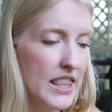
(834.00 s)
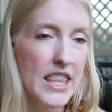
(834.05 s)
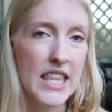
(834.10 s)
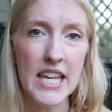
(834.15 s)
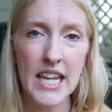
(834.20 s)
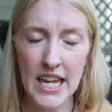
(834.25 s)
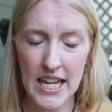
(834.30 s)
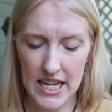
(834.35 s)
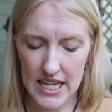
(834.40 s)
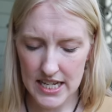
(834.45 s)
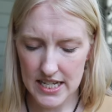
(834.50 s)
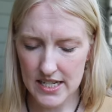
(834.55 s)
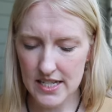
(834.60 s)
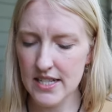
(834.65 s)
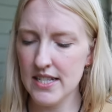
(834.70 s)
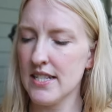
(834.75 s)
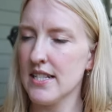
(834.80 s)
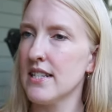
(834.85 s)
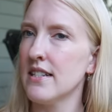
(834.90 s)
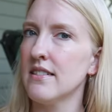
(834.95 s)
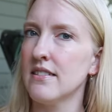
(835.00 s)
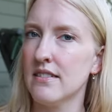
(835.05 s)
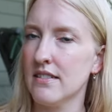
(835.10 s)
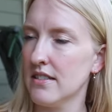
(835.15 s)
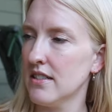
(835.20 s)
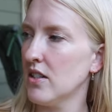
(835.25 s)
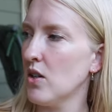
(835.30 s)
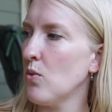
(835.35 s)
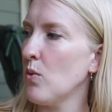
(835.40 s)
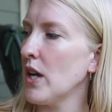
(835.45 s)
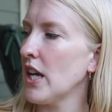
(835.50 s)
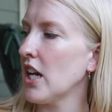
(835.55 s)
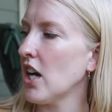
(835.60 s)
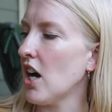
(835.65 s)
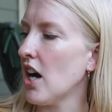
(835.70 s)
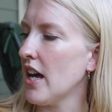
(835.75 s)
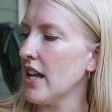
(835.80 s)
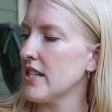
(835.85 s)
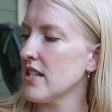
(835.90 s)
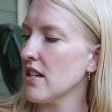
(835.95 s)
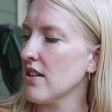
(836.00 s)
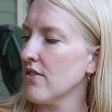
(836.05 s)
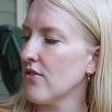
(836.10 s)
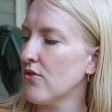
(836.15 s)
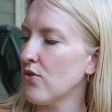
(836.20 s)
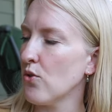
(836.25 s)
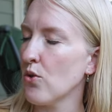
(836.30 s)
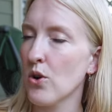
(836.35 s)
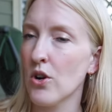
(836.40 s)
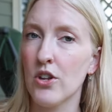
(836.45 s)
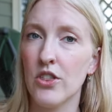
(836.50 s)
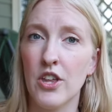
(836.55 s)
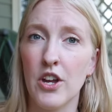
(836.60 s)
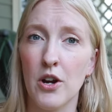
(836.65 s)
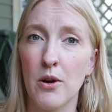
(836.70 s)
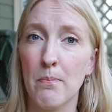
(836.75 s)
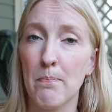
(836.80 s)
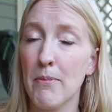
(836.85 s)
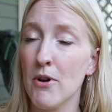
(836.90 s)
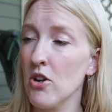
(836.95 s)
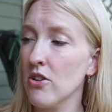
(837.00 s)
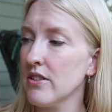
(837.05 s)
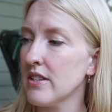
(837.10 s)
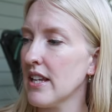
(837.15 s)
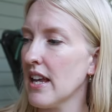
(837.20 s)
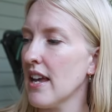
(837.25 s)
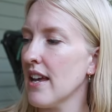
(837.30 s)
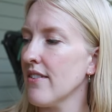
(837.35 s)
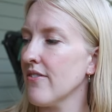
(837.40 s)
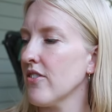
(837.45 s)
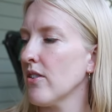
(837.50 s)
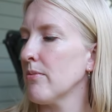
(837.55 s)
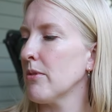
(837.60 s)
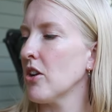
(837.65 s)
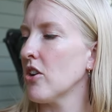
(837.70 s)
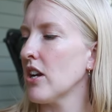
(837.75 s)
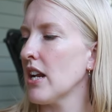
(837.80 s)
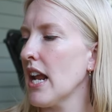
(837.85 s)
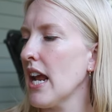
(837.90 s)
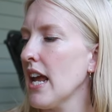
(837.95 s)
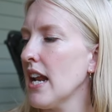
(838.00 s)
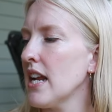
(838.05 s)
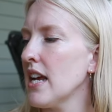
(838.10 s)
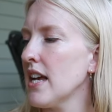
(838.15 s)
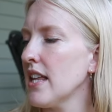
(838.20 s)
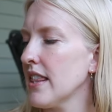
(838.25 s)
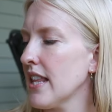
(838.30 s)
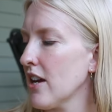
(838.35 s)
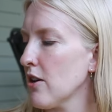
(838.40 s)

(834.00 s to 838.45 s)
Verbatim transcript: These we got for their birthday from their Nana.